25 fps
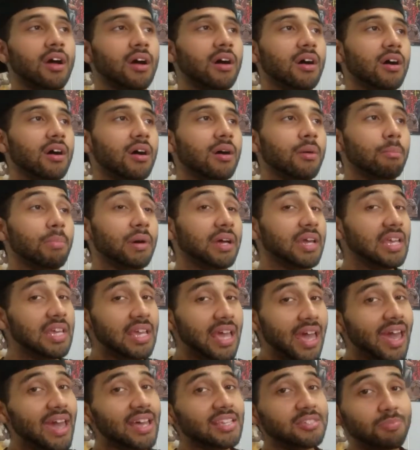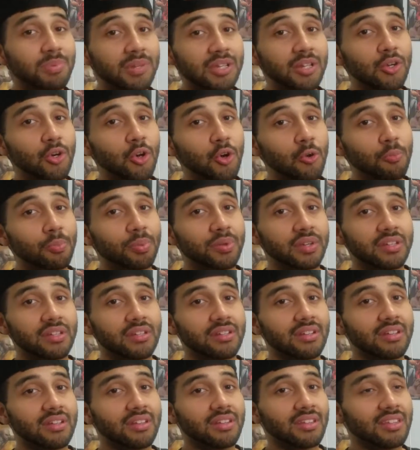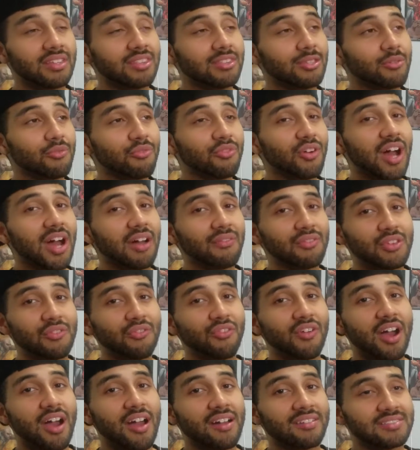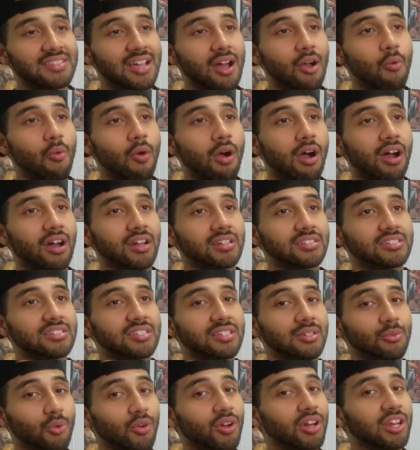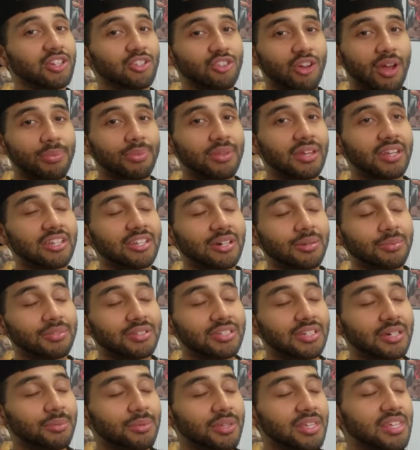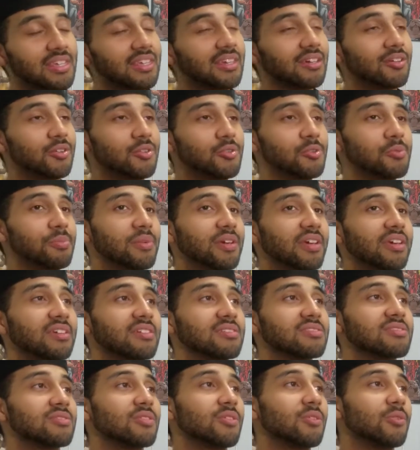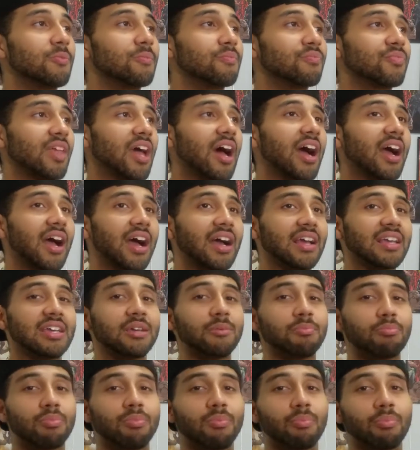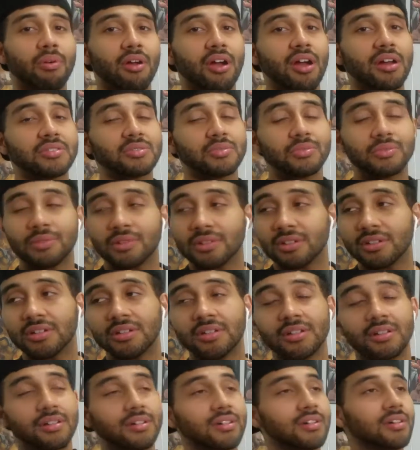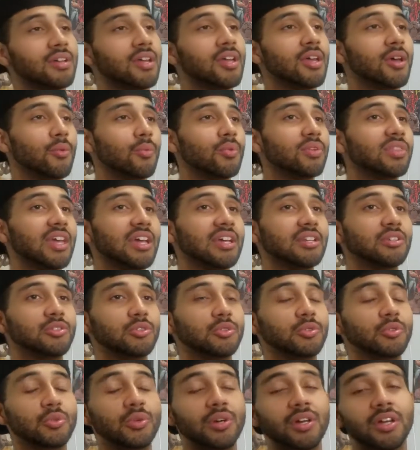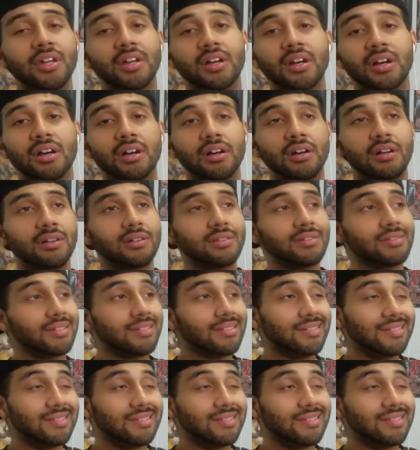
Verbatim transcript: Uh, but he has been hooping in them five v fives I watched where he dropped that double double. He can hoop, man. So I, I give props when uh when they do. Uh,